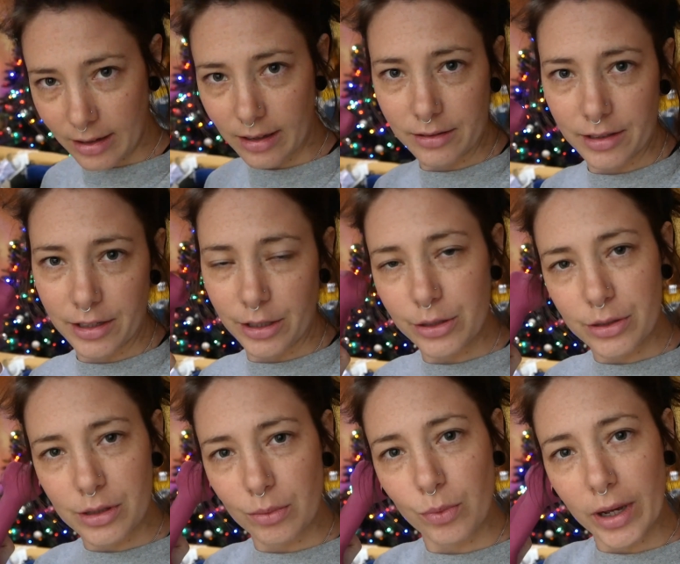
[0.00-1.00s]
going to use
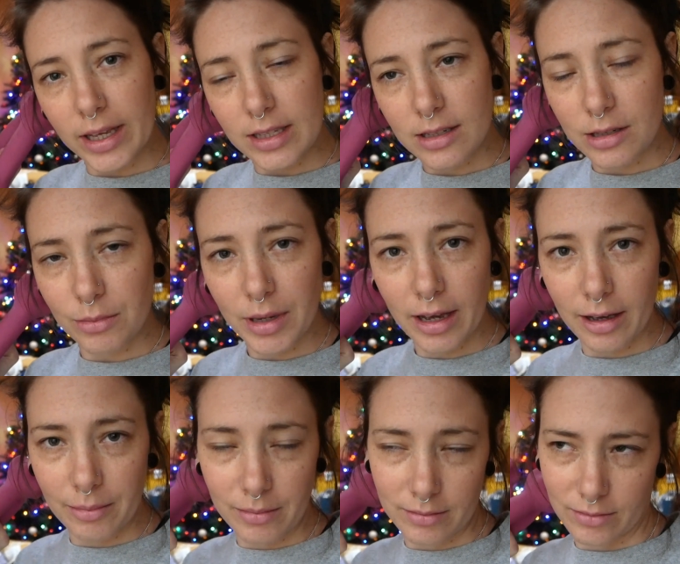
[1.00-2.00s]
some weights and
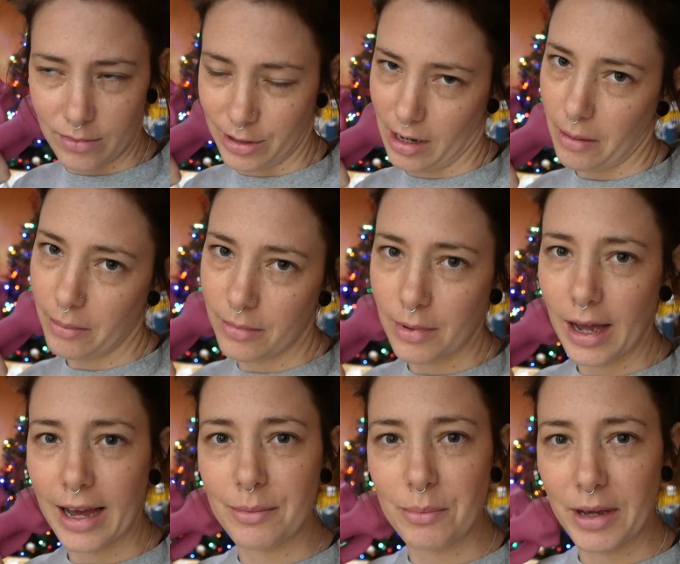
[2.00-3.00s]

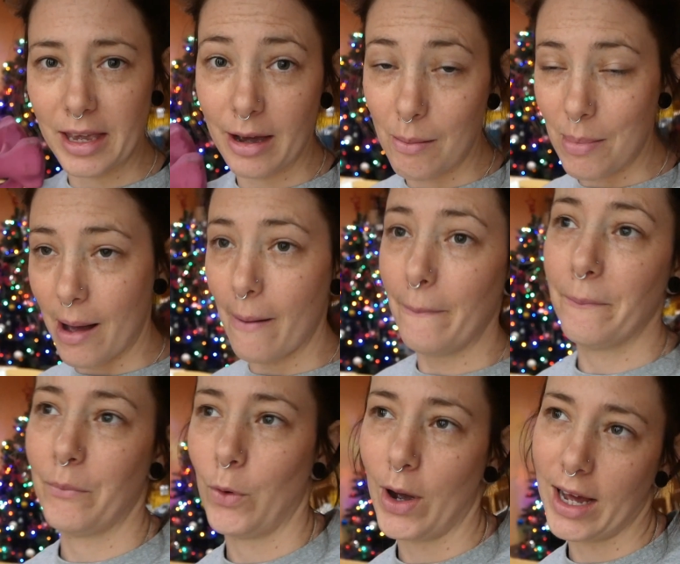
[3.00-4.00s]
and my kettlebell,
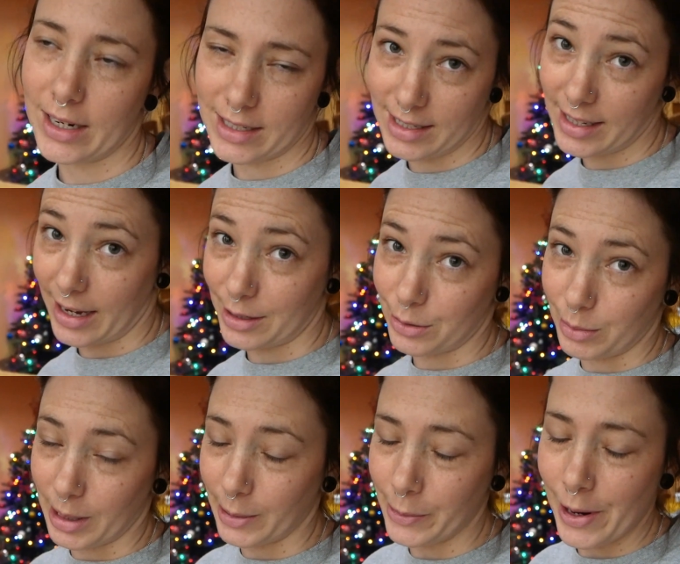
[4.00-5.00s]
or Alex's
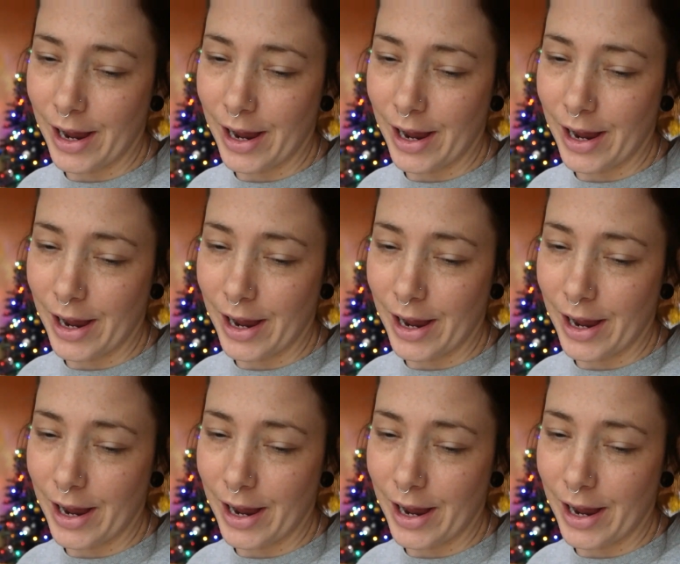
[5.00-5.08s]
kettlebell,